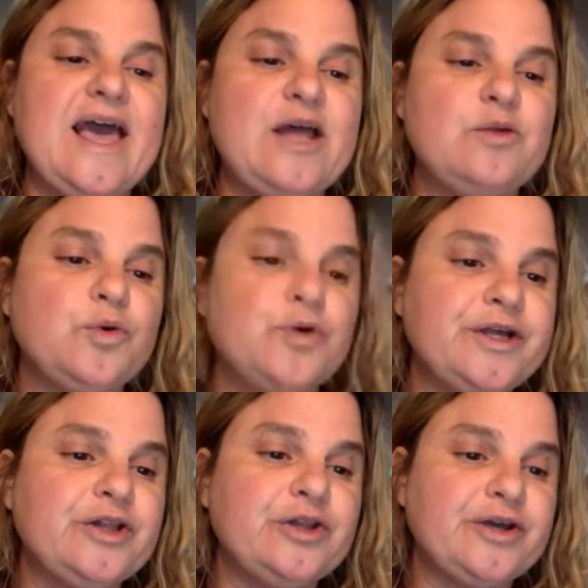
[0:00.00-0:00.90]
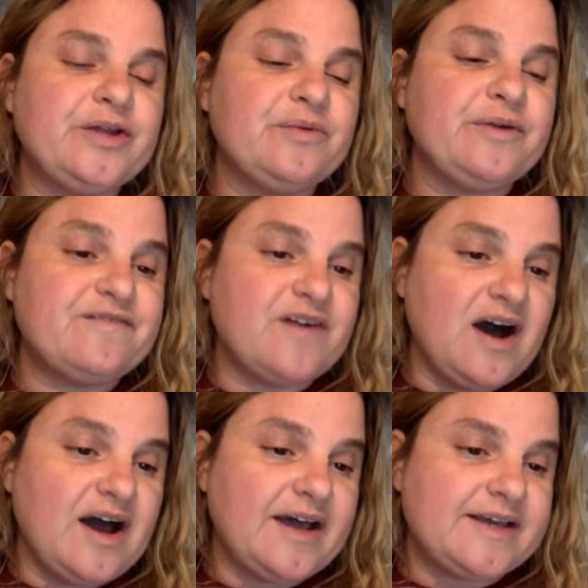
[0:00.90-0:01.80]
and really look and
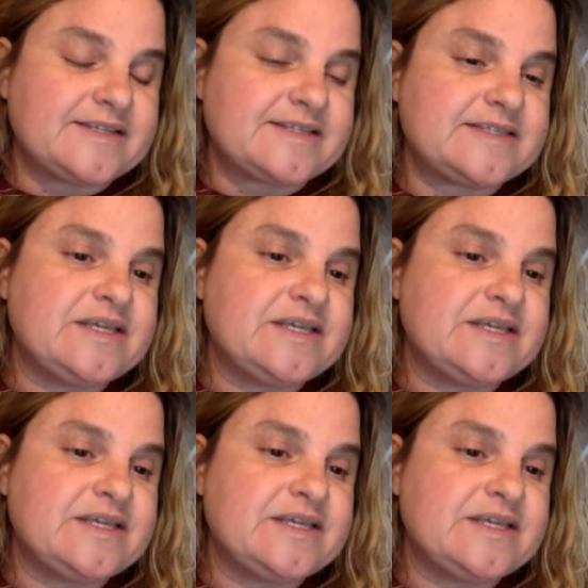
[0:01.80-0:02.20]
revise